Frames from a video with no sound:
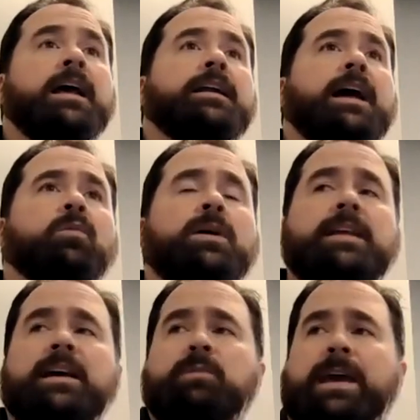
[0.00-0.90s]
Now, the one
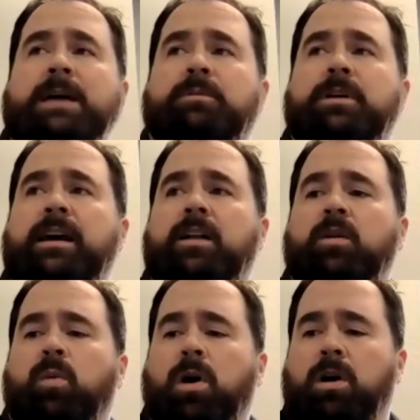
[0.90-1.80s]
thing is we can't put anything on
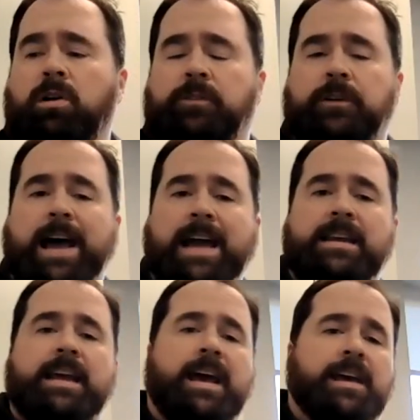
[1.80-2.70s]
the walls for
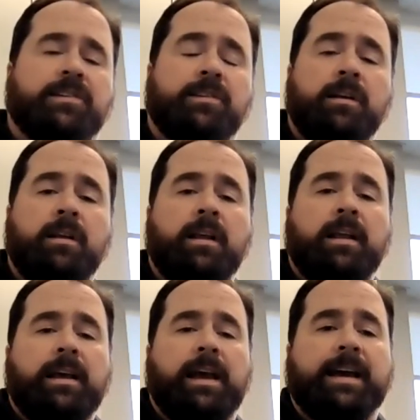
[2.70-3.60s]
90 days
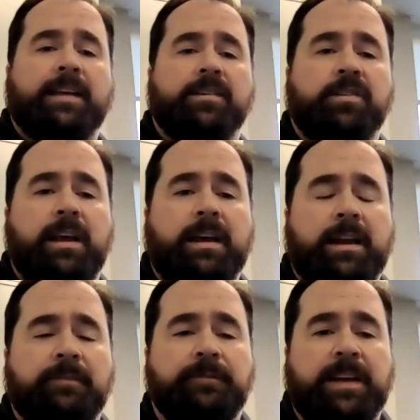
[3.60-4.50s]
in case there's any
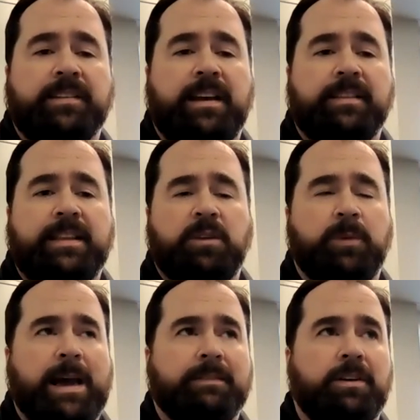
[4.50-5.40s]
kind of fixing things
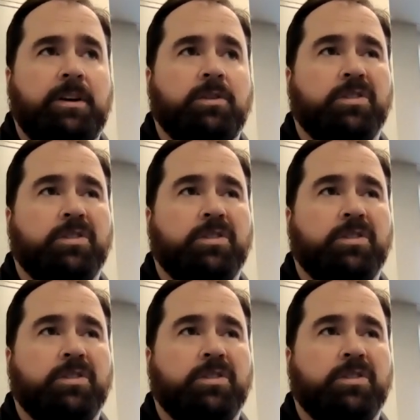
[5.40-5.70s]
we have to do.